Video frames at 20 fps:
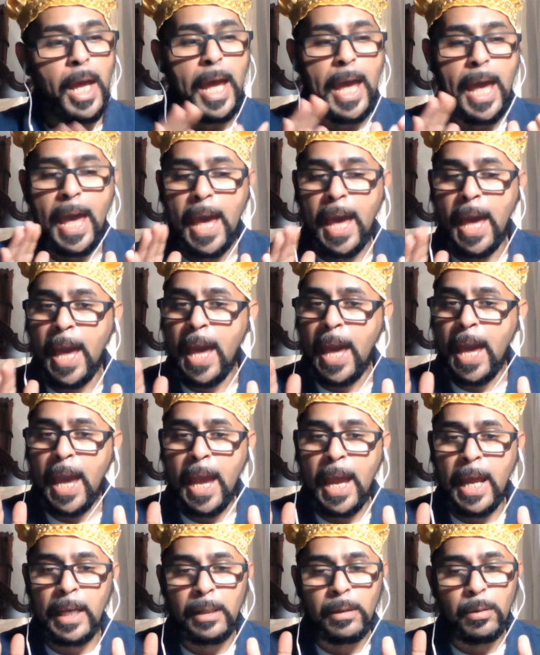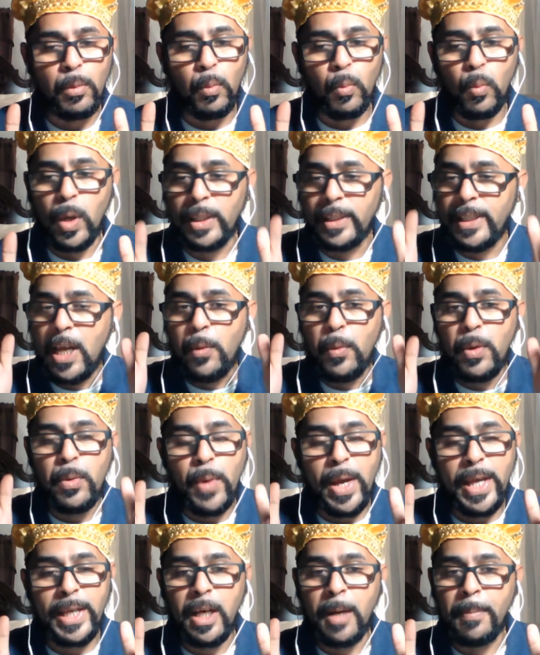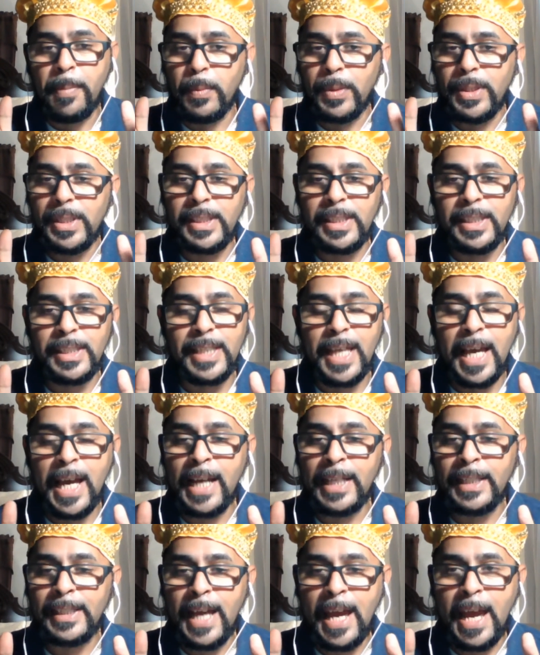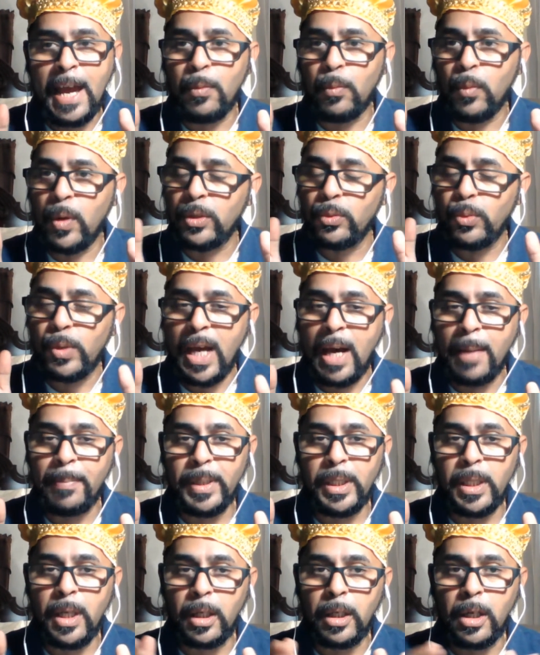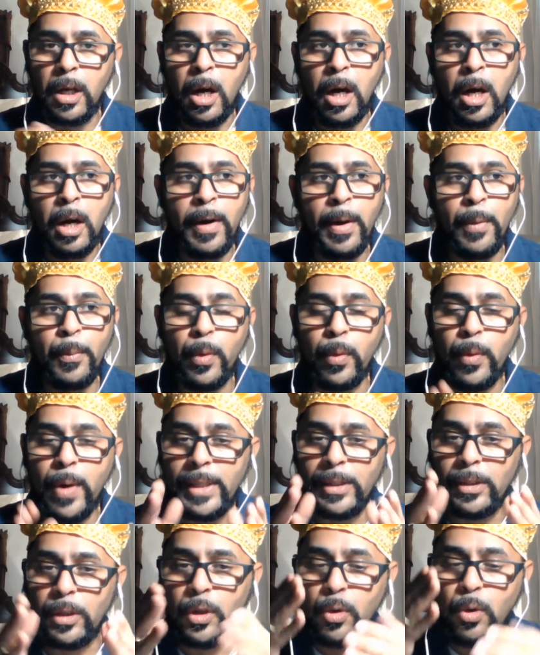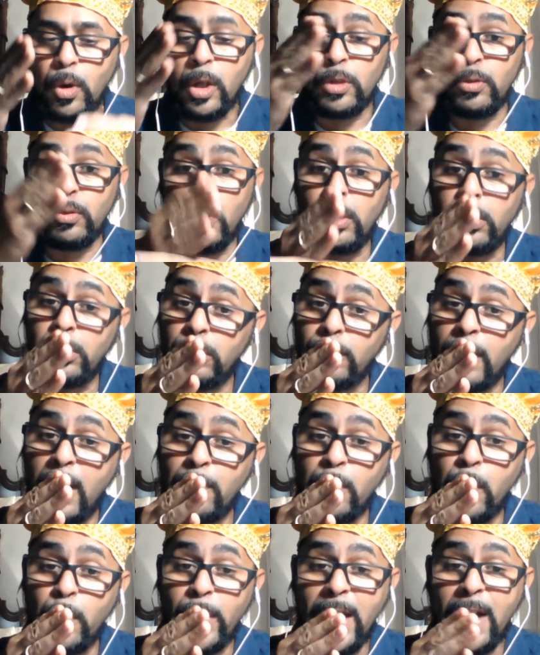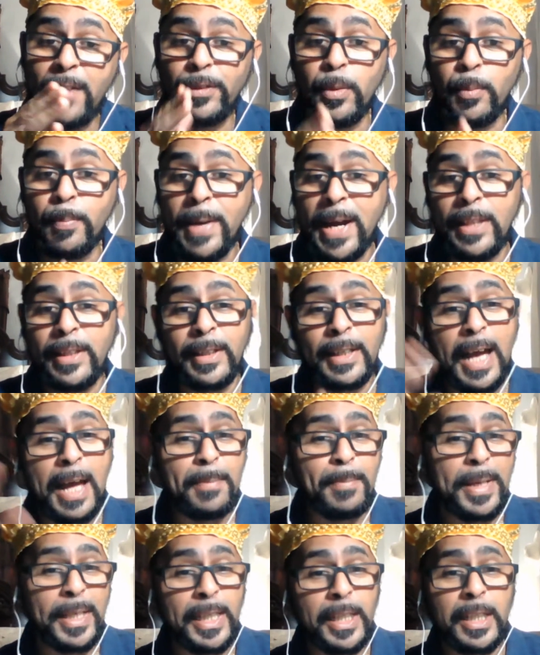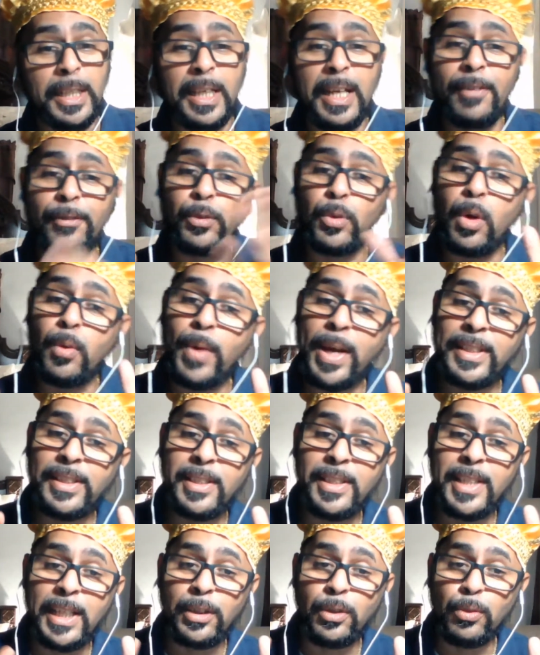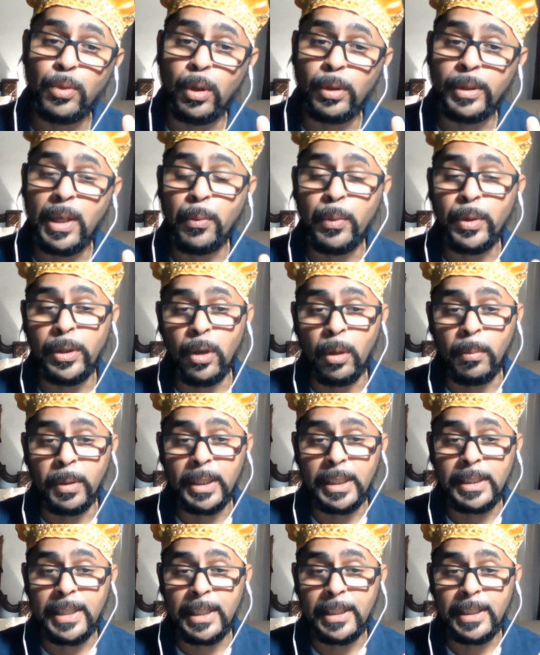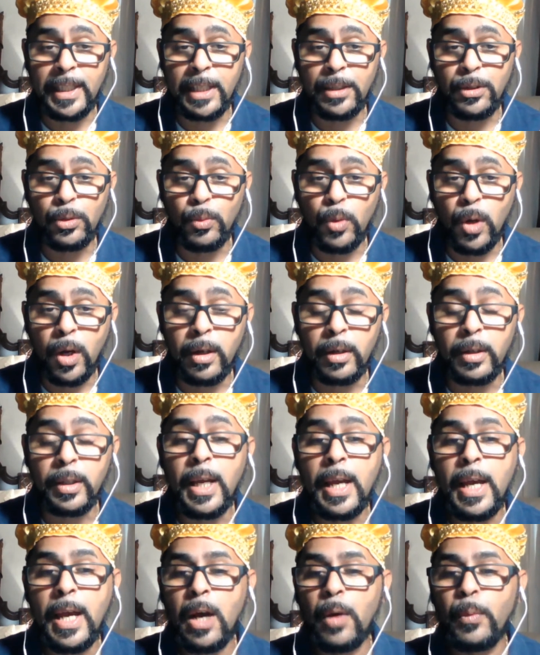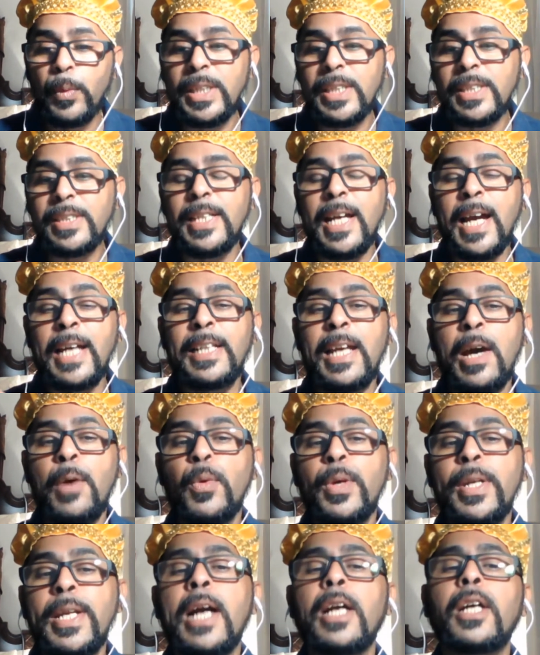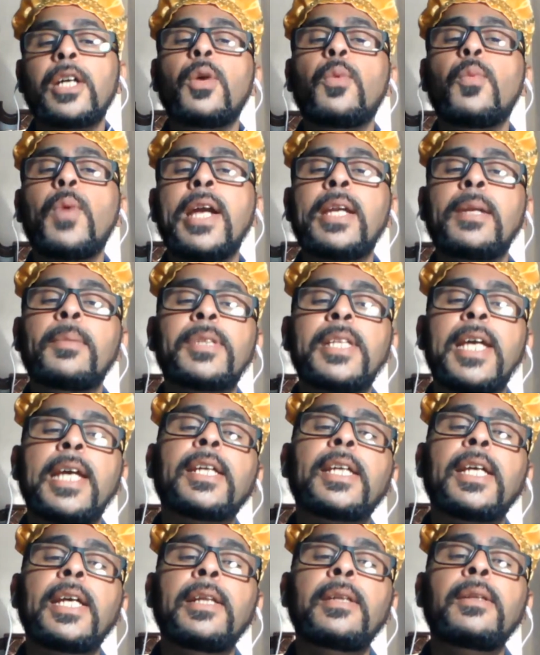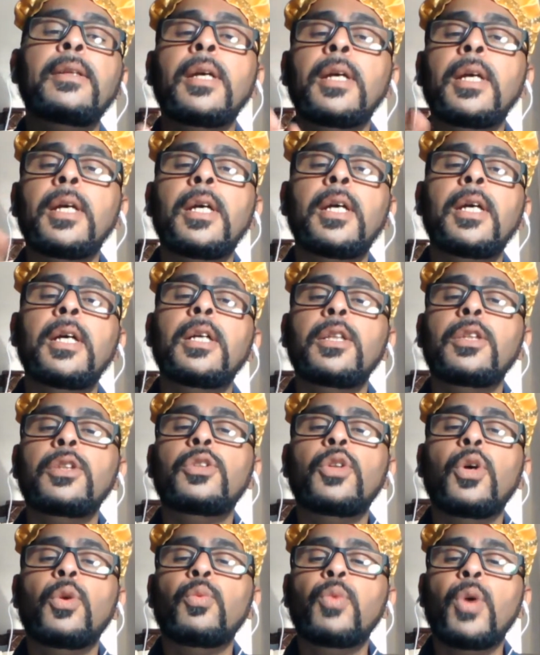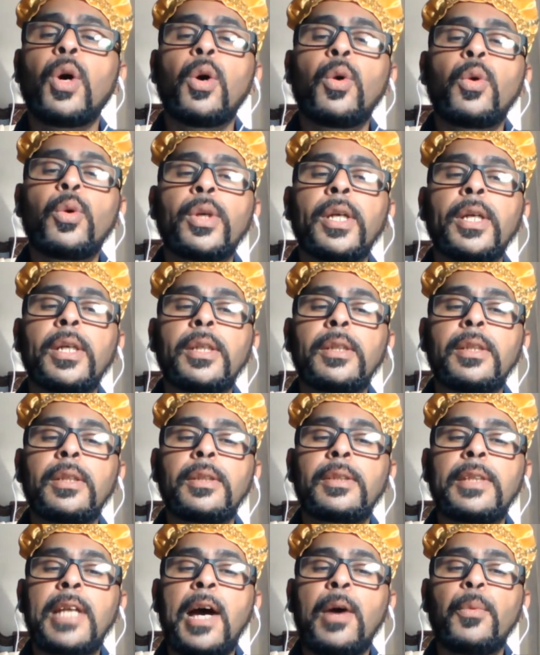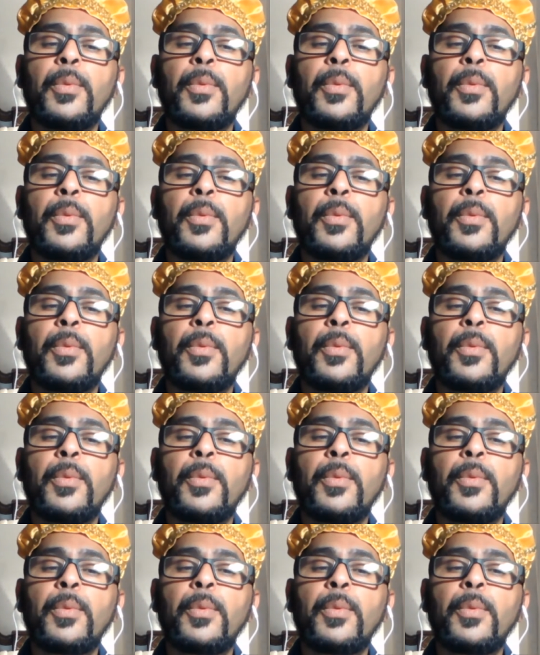And one day we wake up and we decide that once we hop in our car and we're at the crossroads, right, where we have to either making a left or a right to take the road that we normally take to get to work, we decide that we're not going to wind up taking the road that